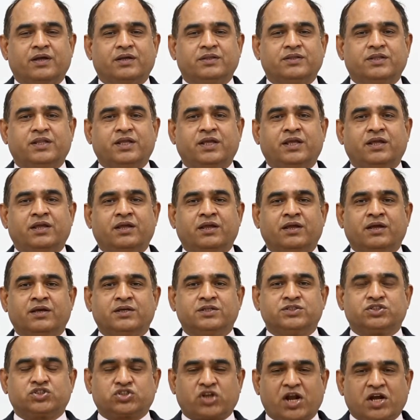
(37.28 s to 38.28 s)
the
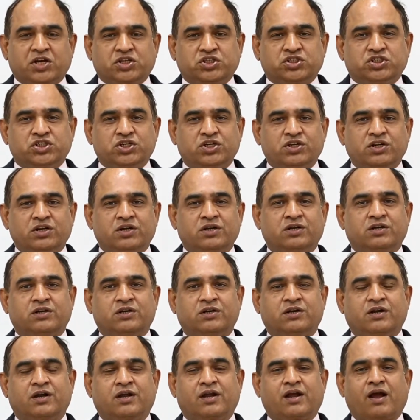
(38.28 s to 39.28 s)
structure,
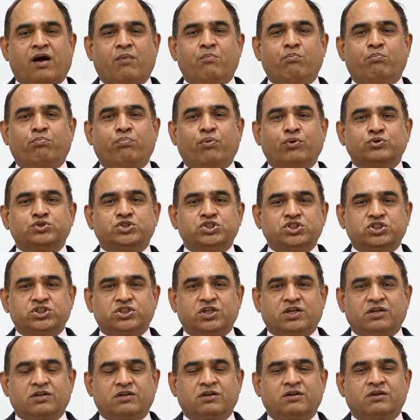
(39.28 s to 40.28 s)

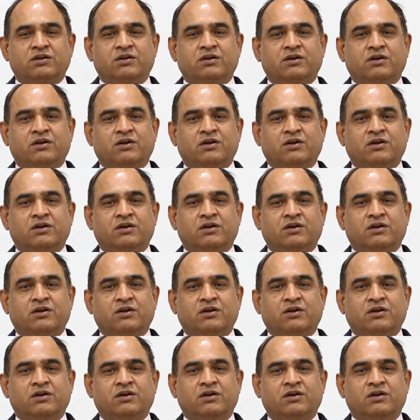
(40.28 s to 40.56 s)
composition,